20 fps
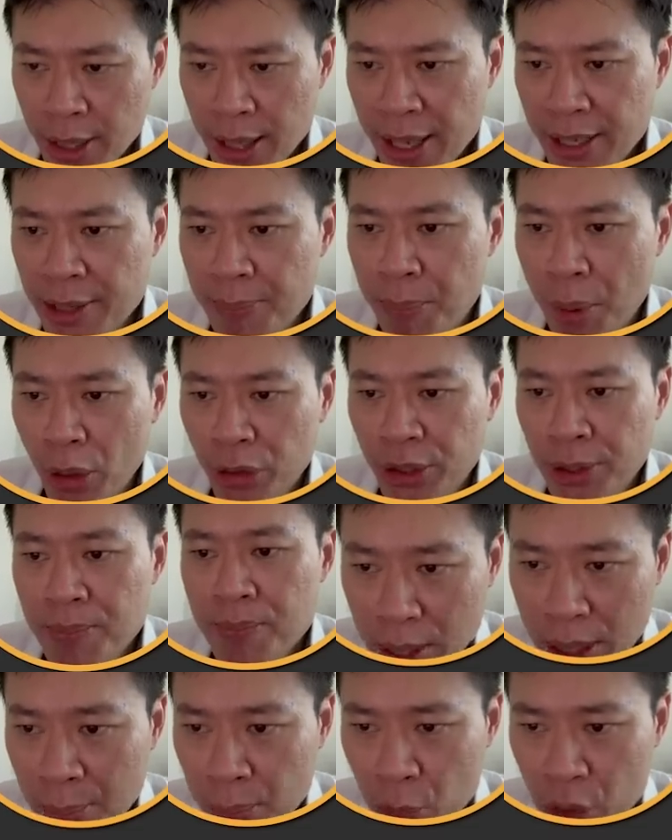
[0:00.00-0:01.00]
at the
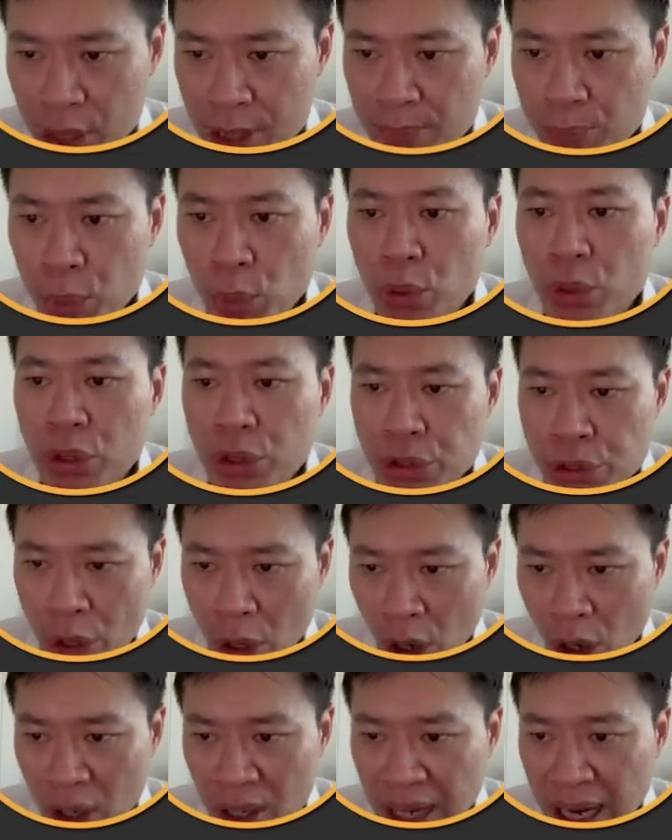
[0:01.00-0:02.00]
bottom, I'm going to input
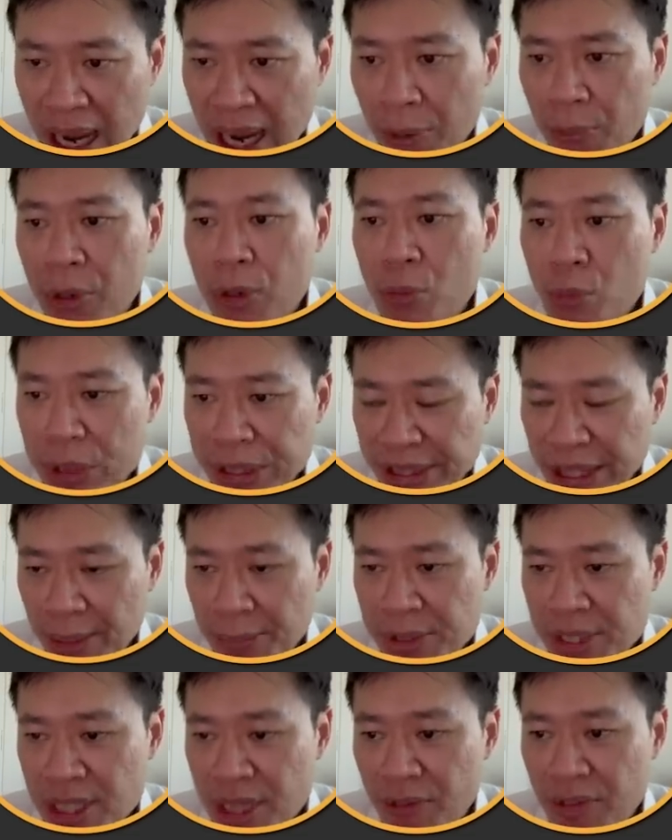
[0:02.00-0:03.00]
your current
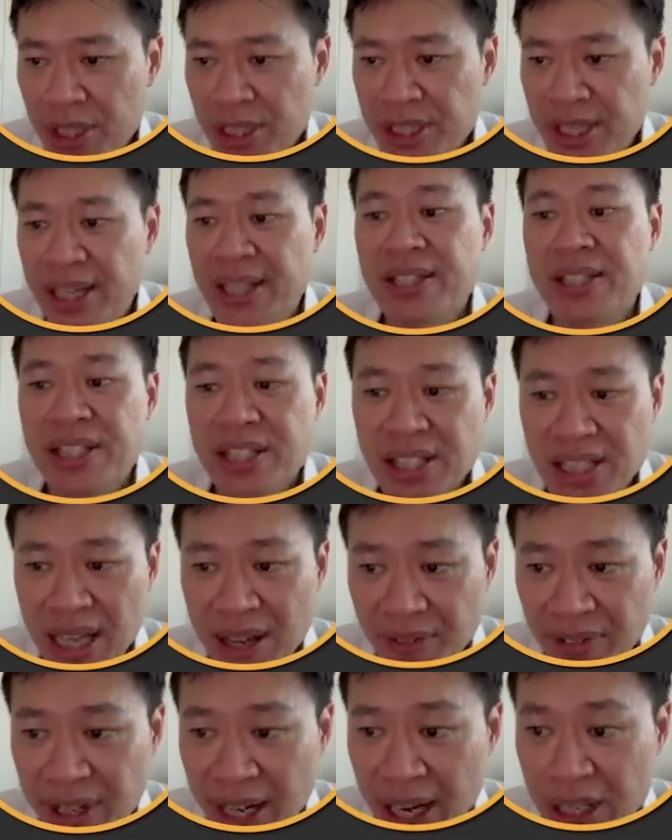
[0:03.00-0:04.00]
retirement savings at
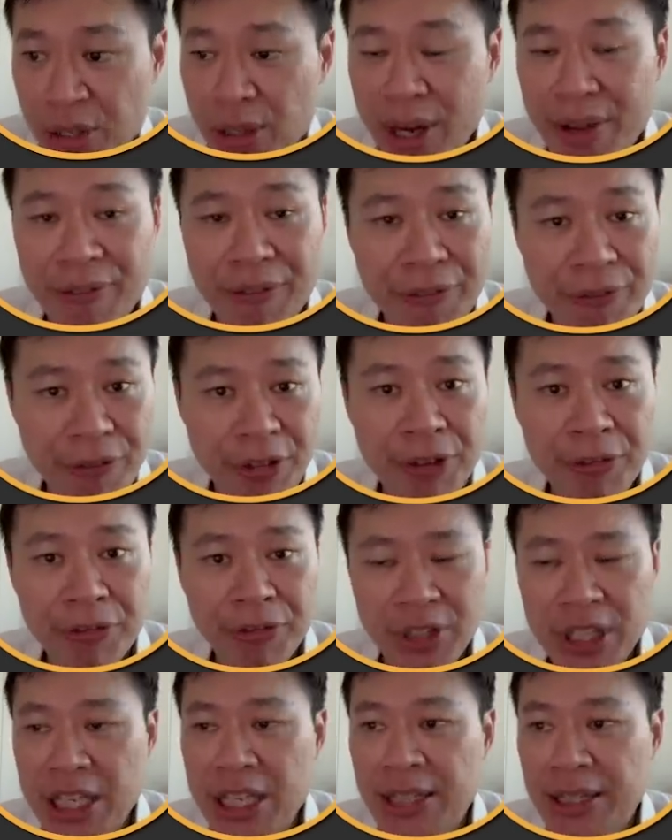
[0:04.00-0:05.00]

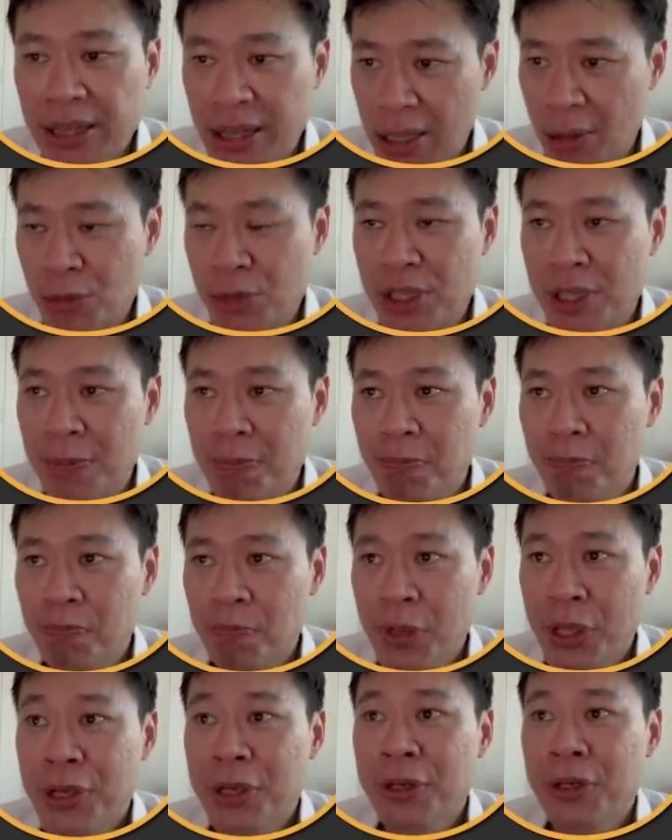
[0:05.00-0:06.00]
750,000.
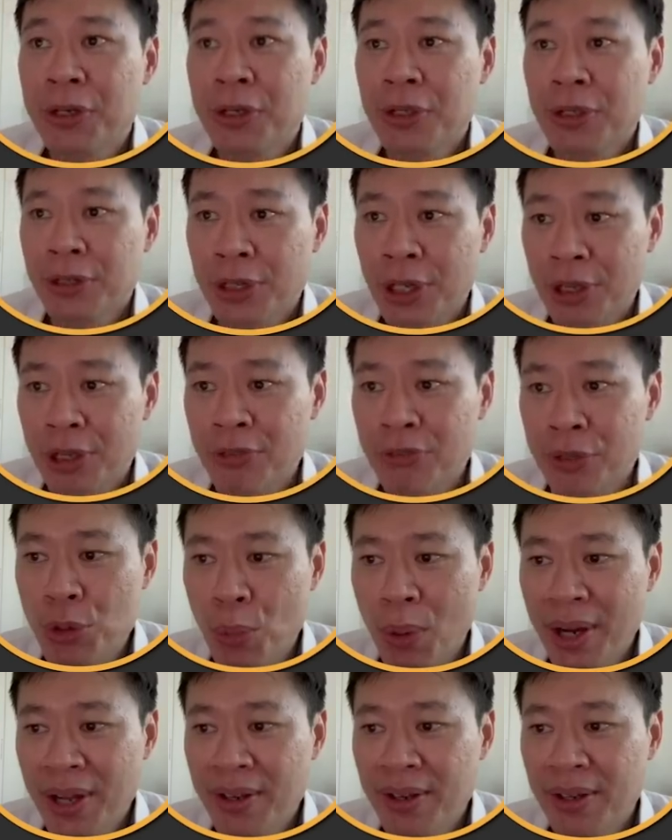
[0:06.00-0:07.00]
Now, if you
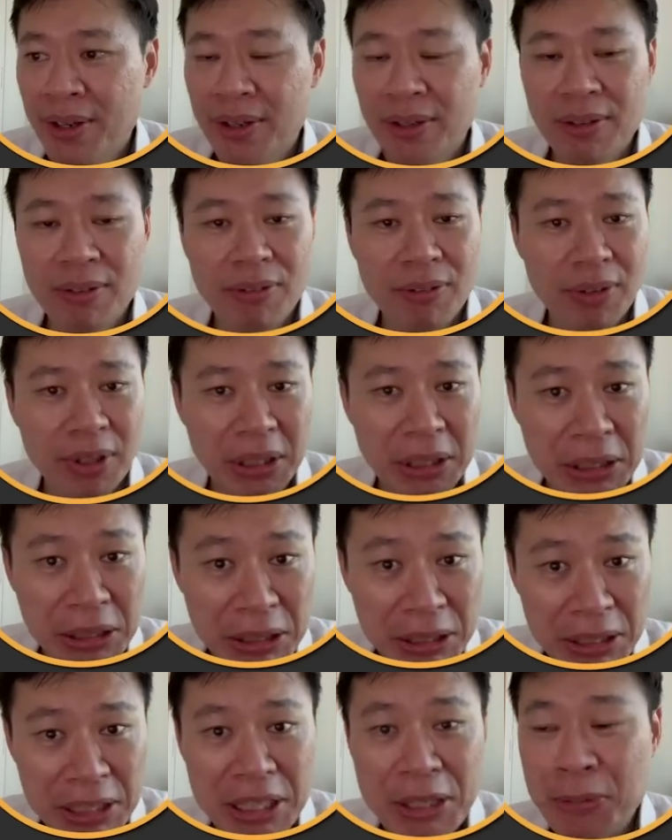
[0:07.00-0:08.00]
want
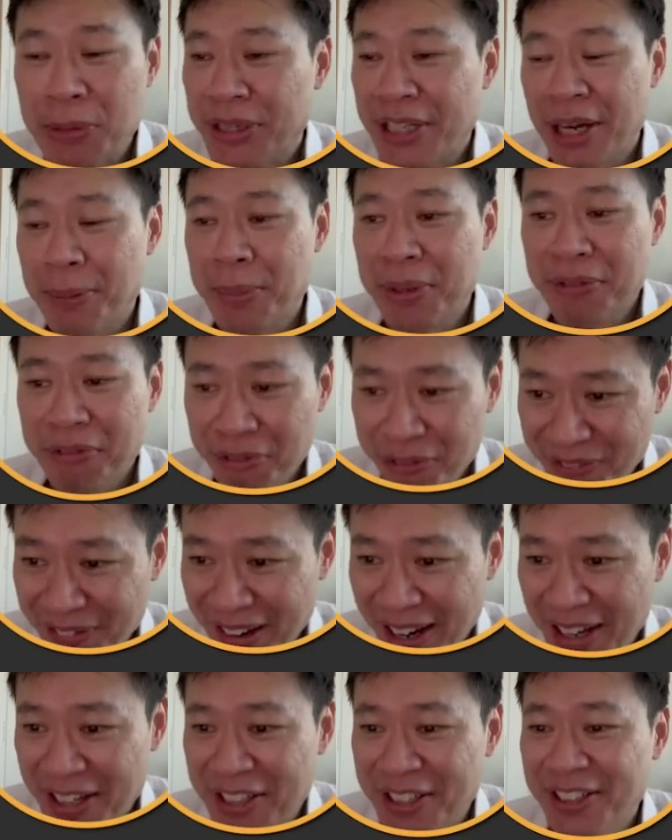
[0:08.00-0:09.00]
early retirement
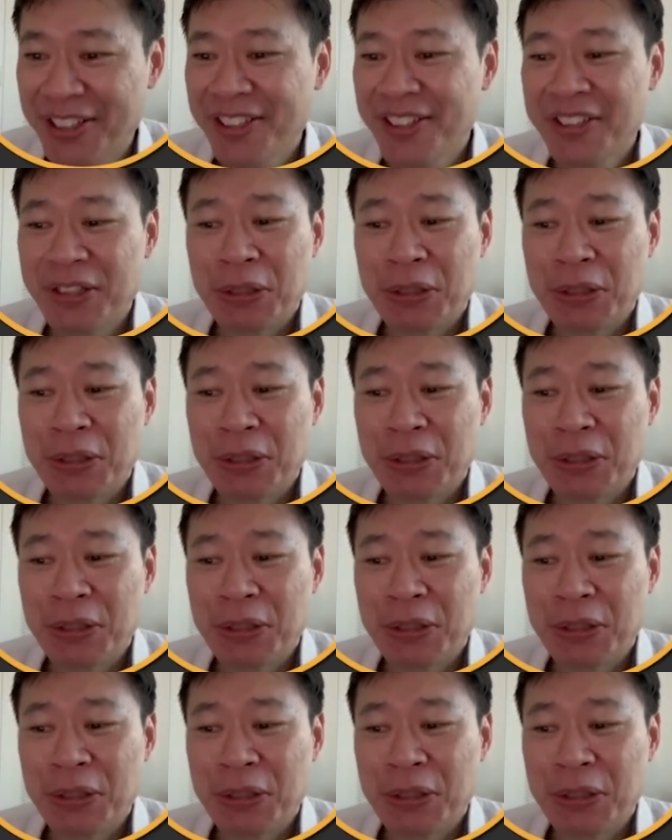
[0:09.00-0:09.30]
FIRE,